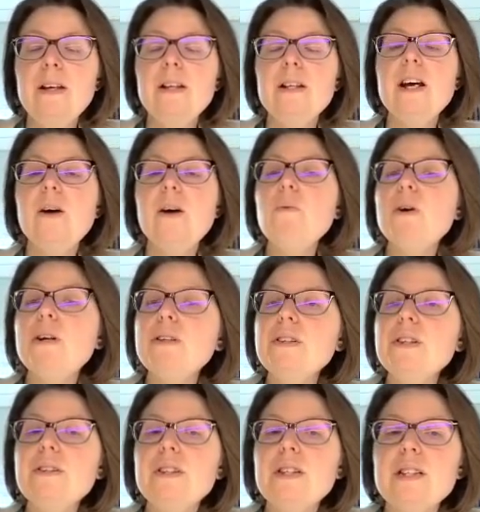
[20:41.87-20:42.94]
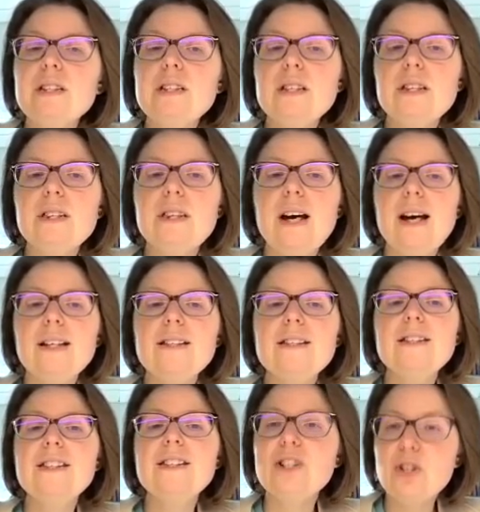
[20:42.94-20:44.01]
Now, one of the things that
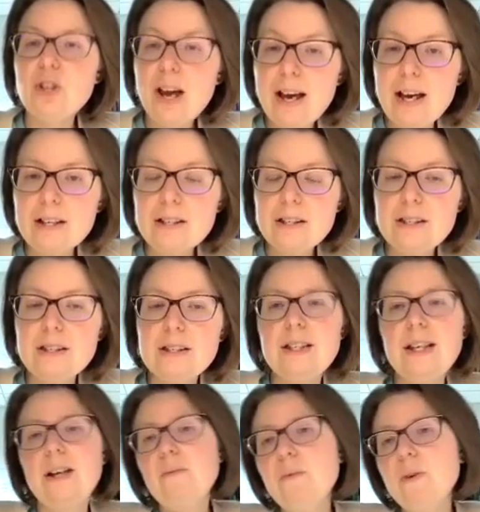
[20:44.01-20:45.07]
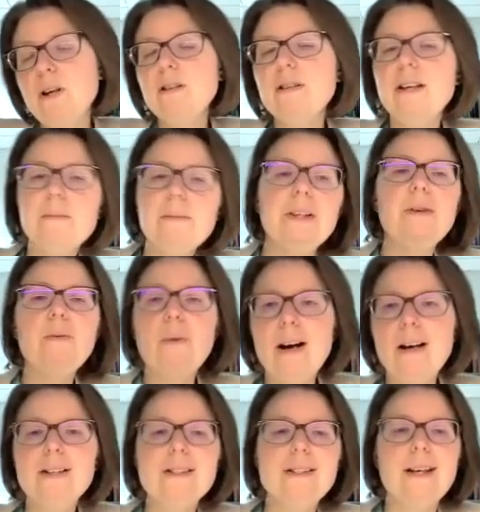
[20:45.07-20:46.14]
suggests is like, well, Emily,
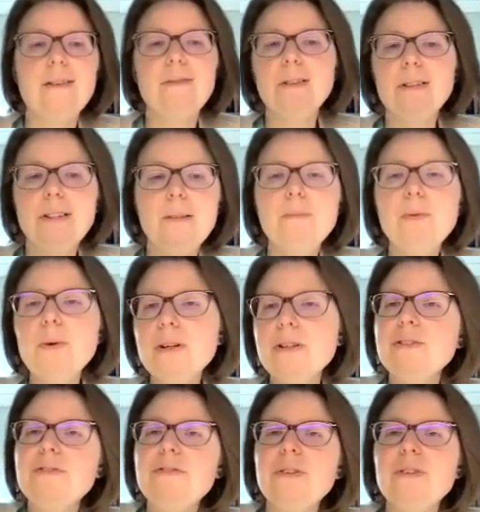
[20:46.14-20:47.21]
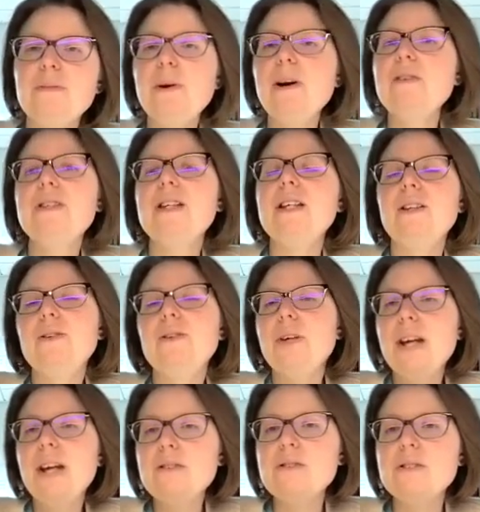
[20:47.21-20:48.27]
why is that really important for a protein? Who
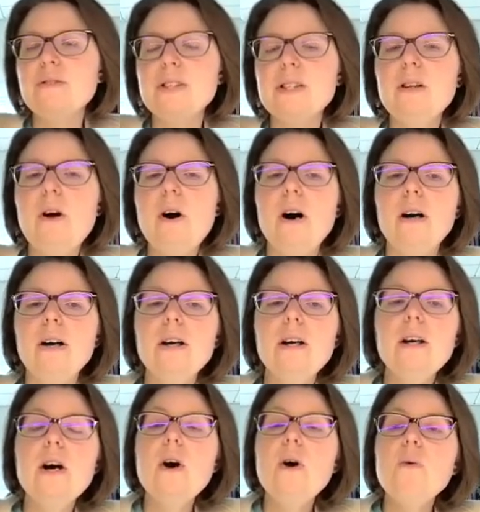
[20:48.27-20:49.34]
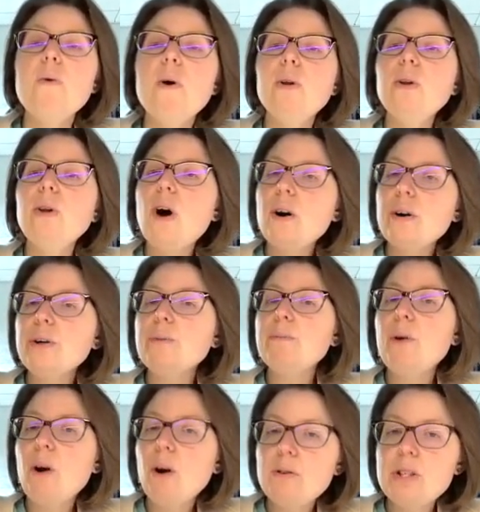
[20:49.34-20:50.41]
cares if it's long? Well, longer
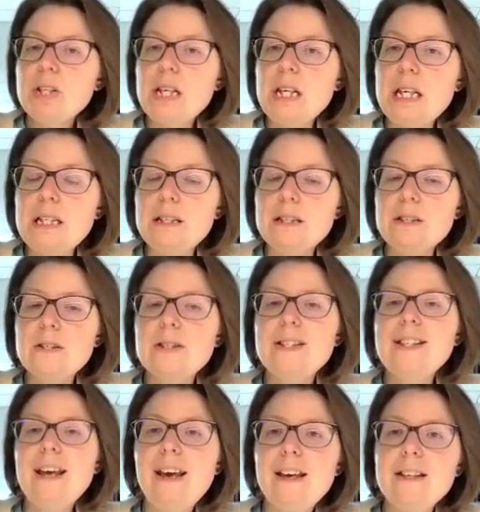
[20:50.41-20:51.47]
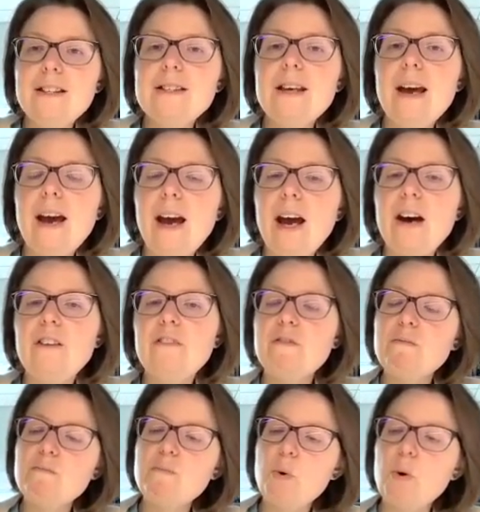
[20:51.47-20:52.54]
proteins tend to have
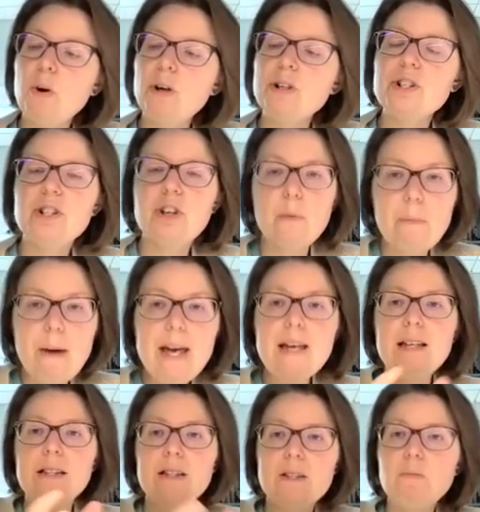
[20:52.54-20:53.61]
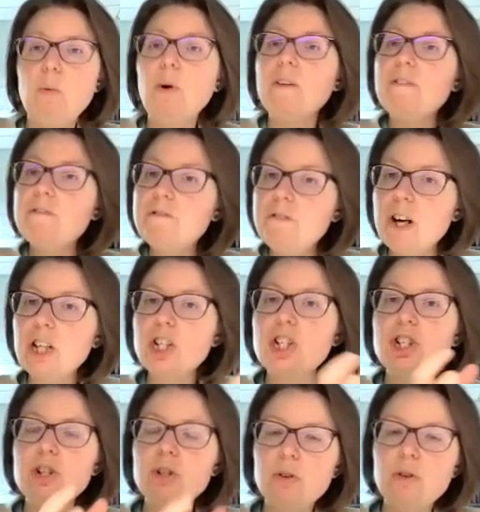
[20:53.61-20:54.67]
more domains, more
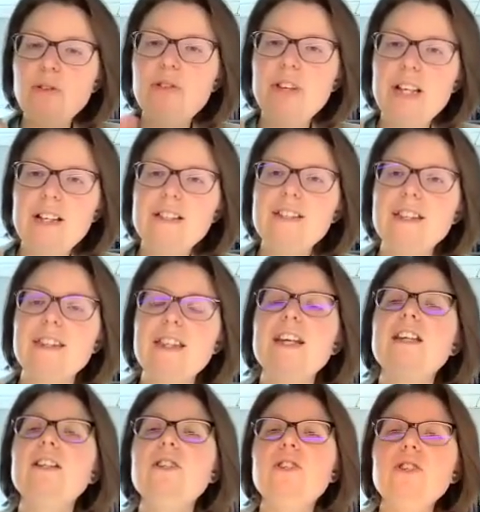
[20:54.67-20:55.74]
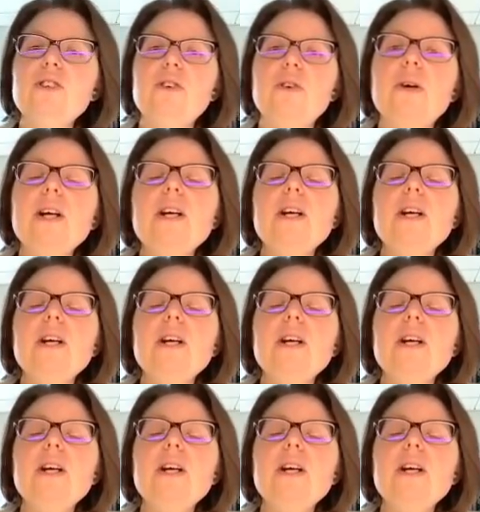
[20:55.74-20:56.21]
functional things that they can do.